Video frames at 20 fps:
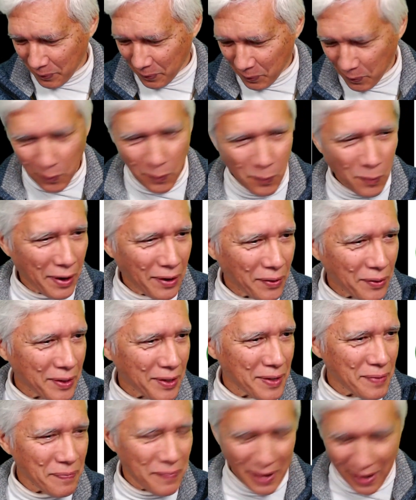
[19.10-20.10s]

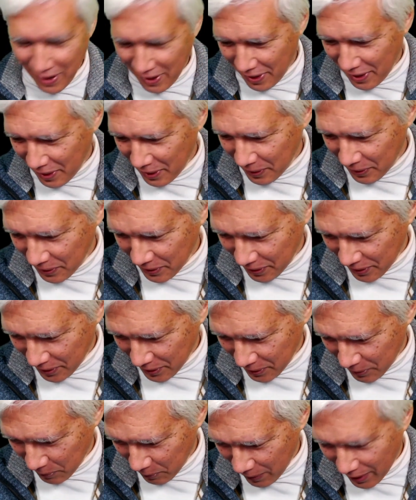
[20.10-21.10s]
Welcome. And
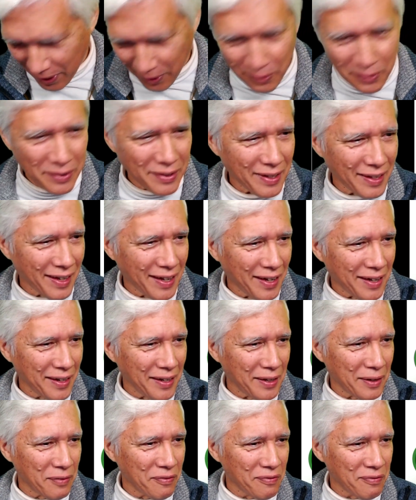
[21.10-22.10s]
wow,
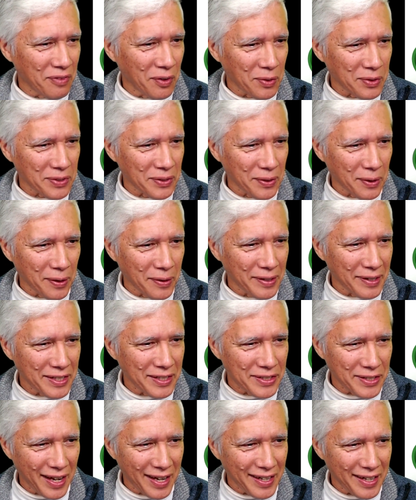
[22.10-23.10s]
folks are already
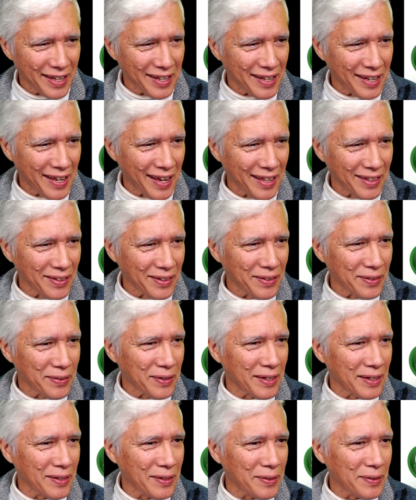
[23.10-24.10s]
chatty. Hello,
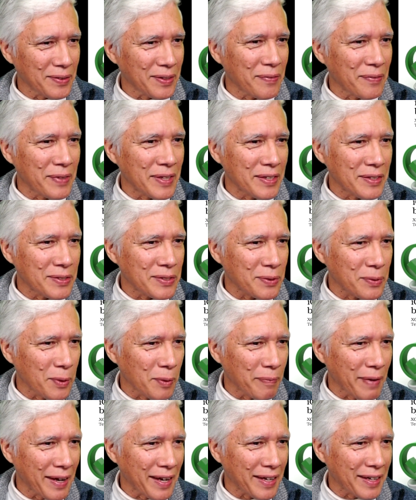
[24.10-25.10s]
hello. Let me scroll
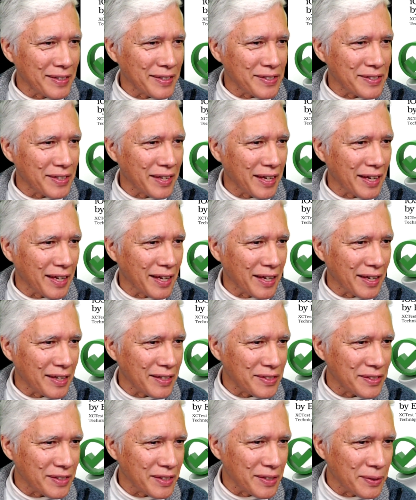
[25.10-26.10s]
back and
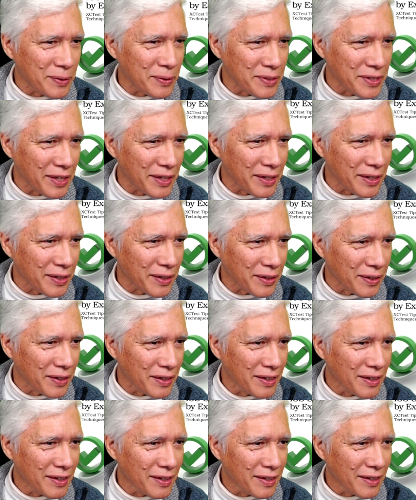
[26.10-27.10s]
see who's here.
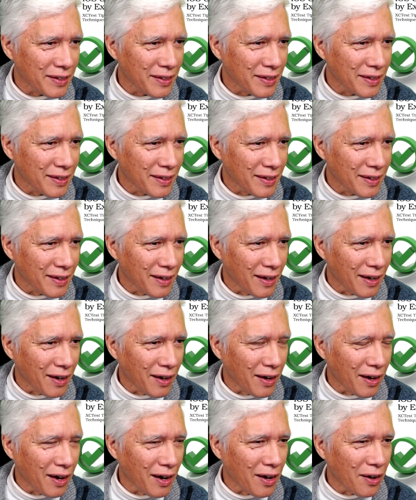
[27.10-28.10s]

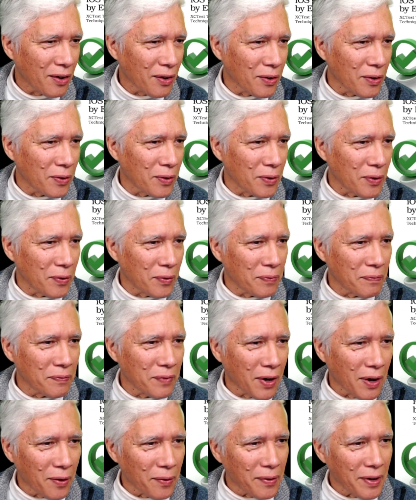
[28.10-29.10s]
Oh,
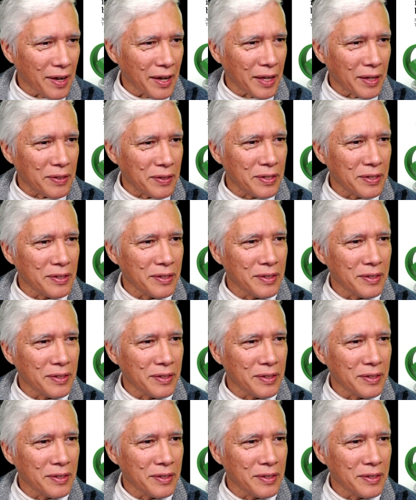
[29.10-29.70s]
all right.